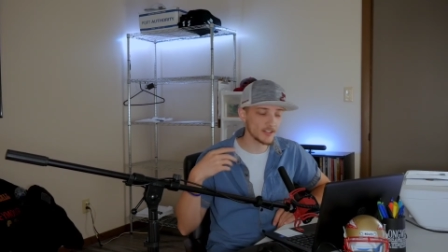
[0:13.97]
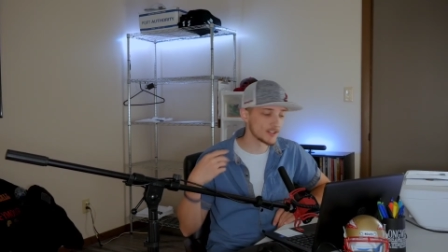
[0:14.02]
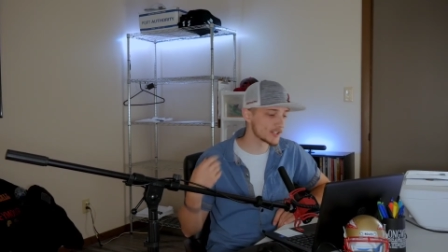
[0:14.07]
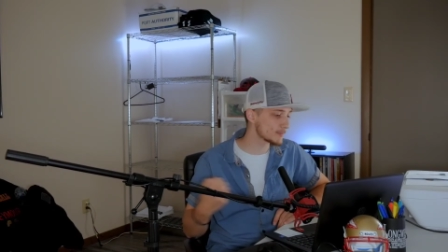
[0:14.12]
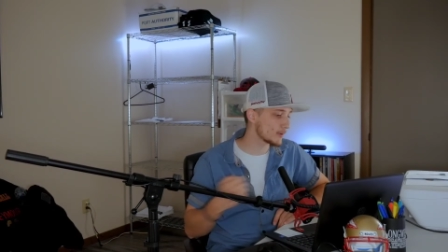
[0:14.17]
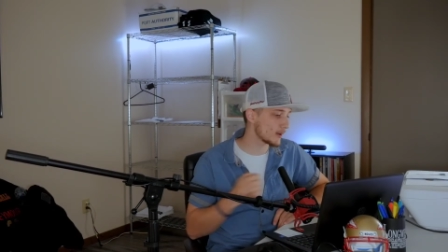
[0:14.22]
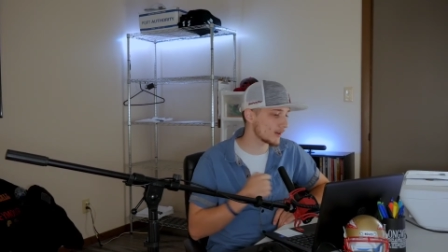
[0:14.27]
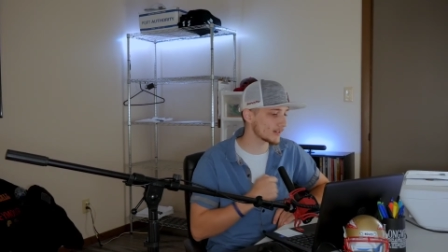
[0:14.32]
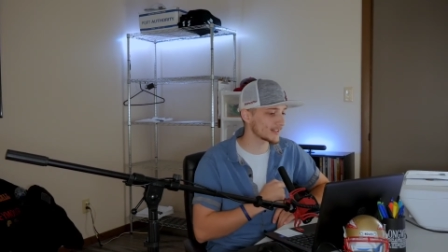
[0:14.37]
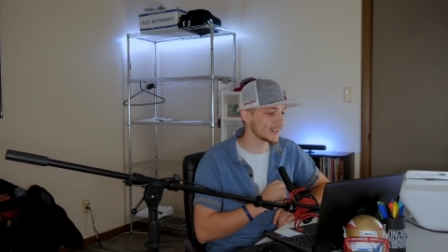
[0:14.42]

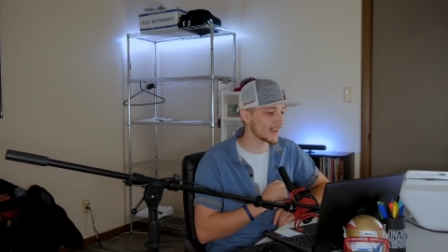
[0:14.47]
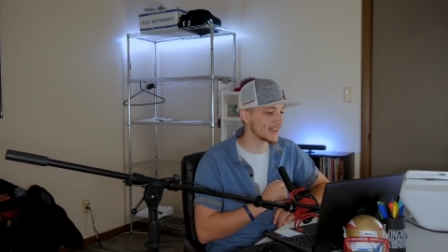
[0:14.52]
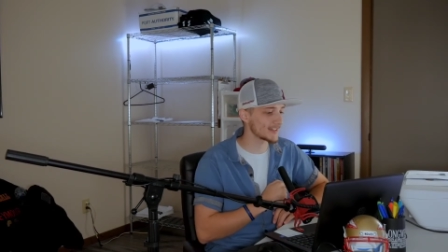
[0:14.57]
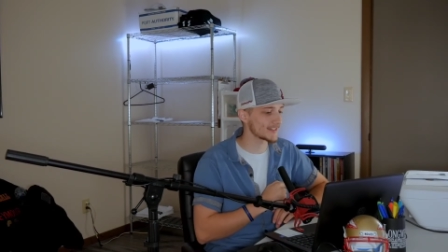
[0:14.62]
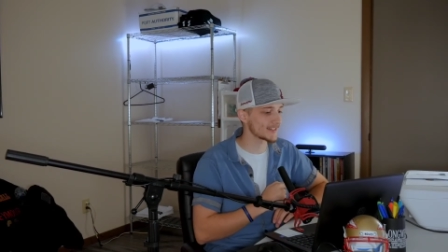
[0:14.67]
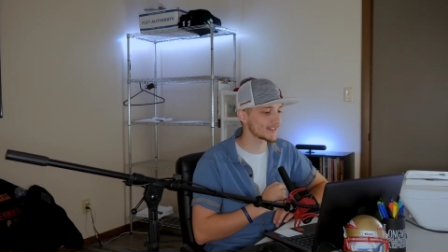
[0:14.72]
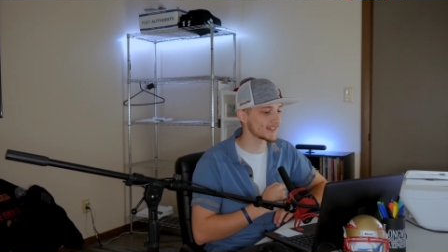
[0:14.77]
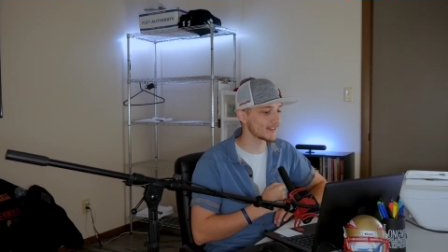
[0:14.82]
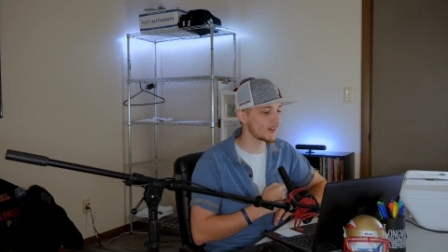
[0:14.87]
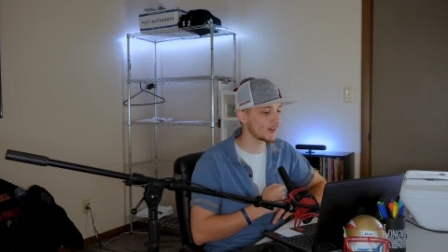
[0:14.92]
This
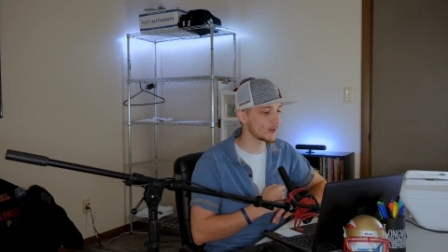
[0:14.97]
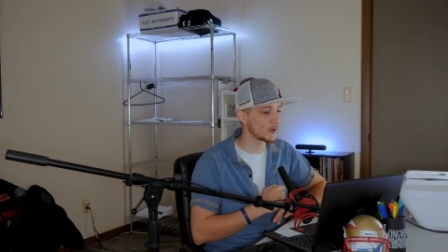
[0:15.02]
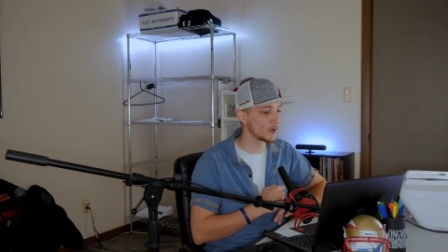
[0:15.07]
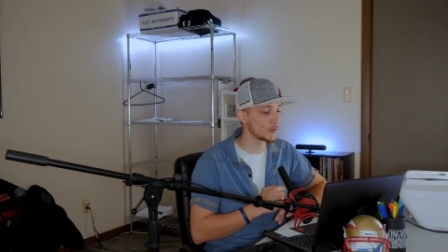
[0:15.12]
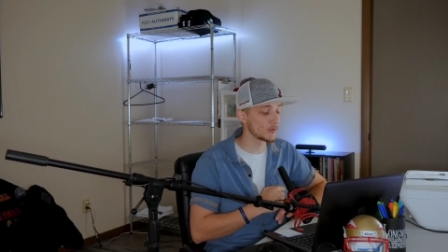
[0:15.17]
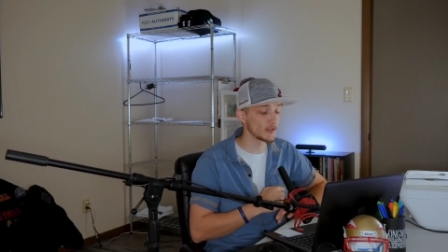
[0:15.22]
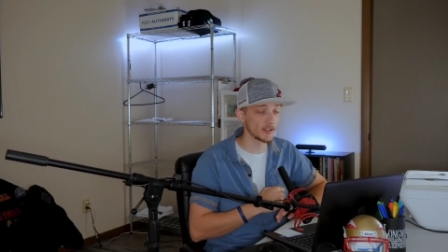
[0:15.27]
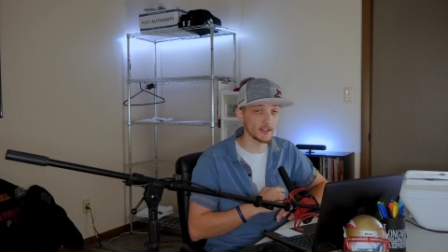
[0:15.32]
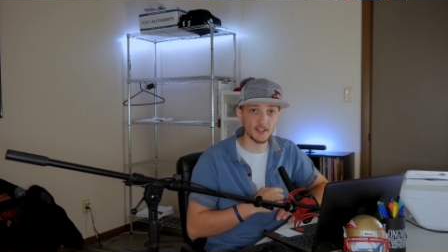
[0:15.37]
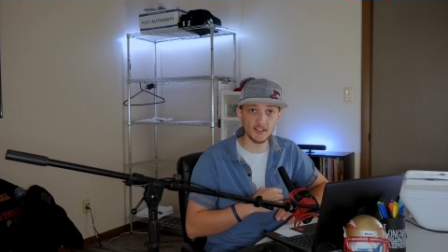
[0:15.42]
podcast is not
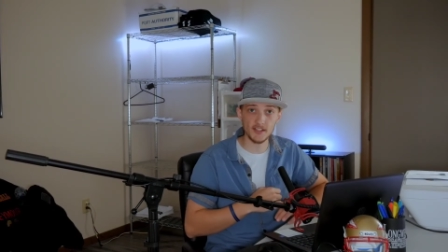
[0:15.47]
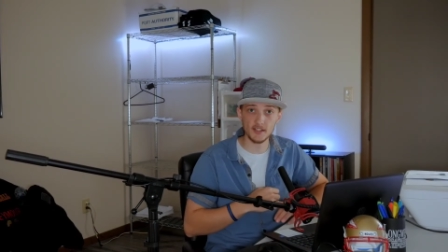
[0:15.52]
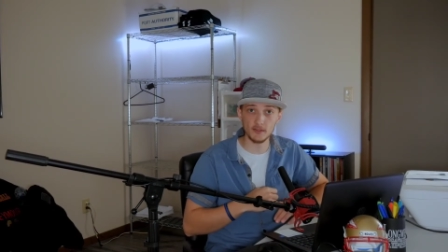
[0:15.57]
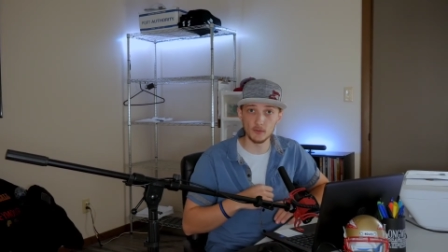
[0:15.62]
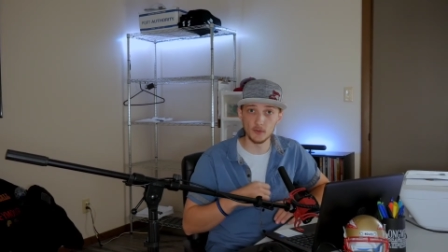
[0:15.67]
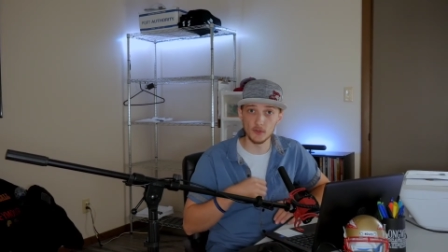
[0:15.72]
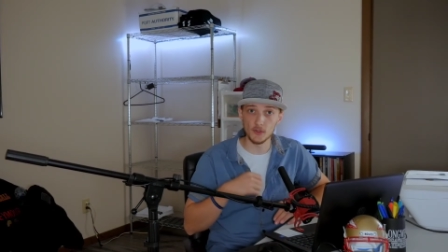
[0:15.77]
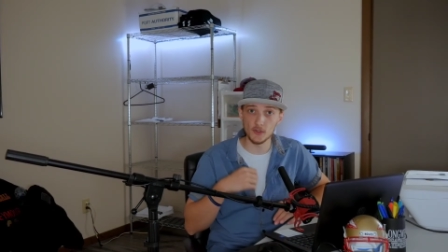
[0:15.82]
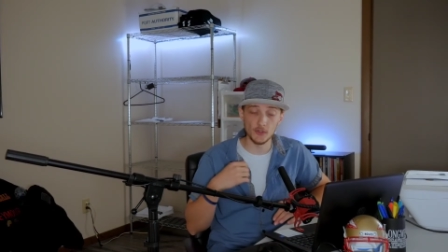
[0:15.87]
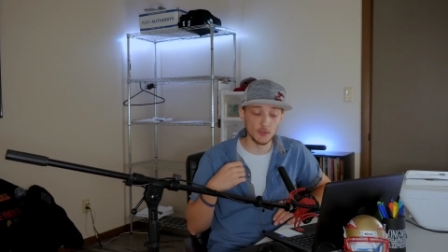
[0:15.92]
only
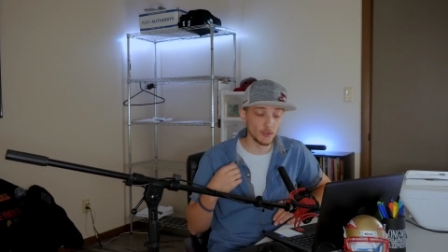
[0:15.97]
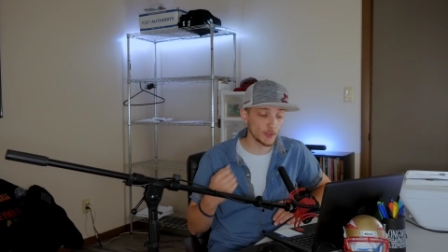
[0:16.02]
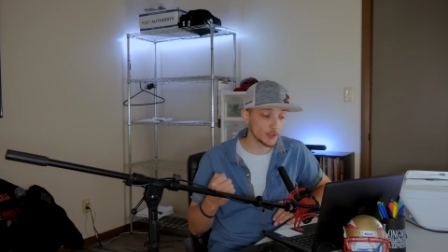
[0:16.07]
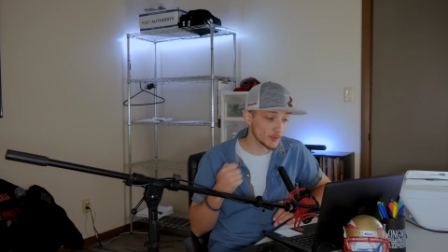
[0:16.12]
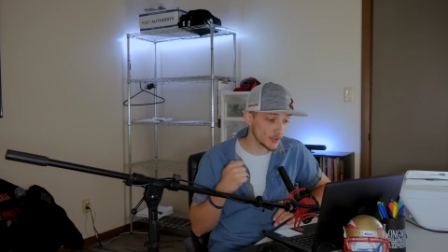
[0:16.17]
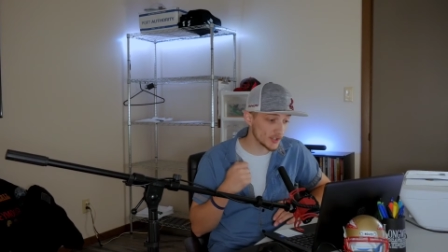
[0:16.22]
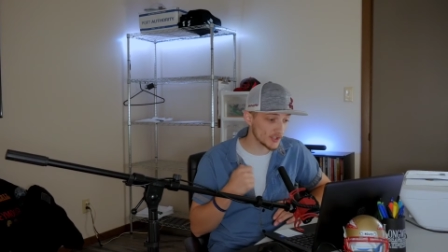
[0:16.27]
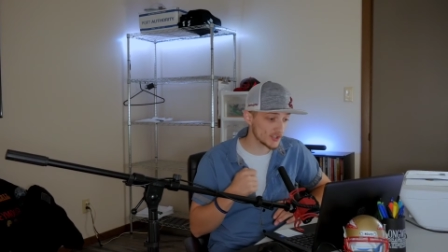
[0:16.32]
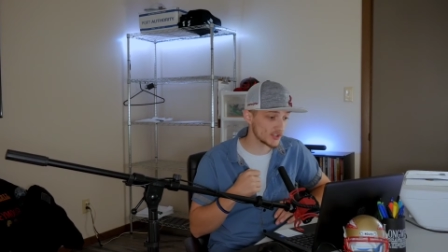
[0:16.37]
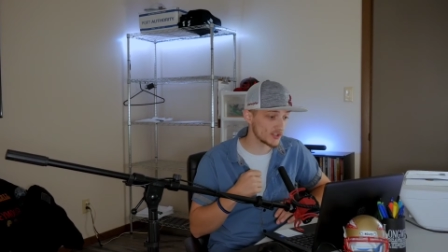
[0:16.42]
excluded to
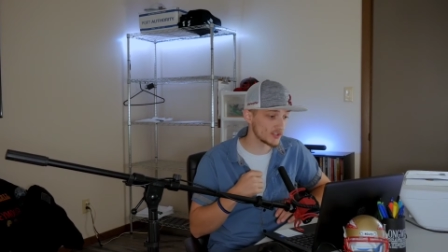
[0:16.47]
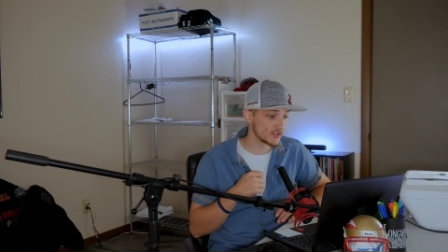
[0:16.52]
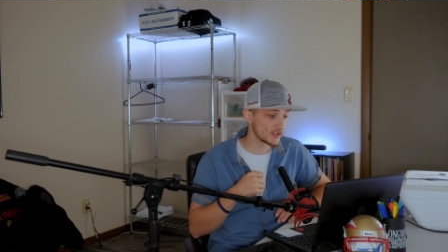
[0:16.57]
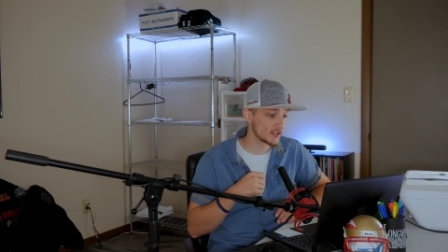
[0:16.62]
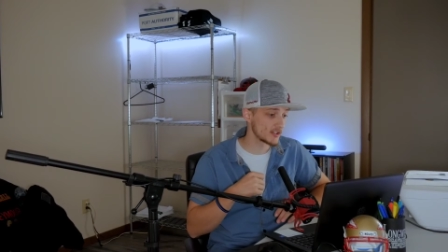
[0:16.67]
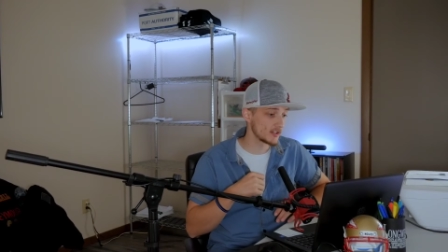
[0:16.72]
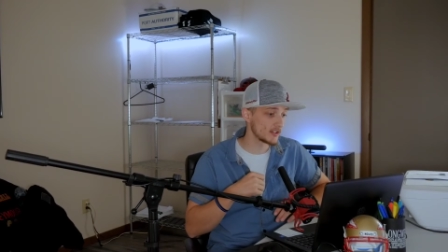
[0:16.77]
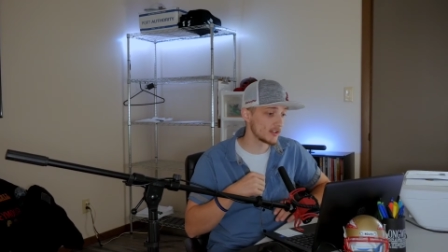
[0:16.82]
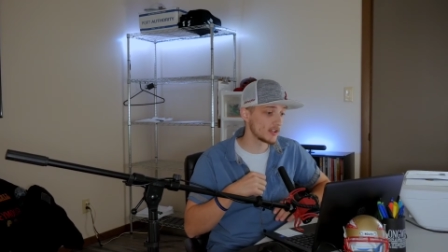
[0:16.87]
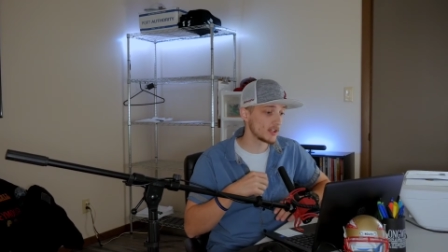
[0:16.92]
Christians,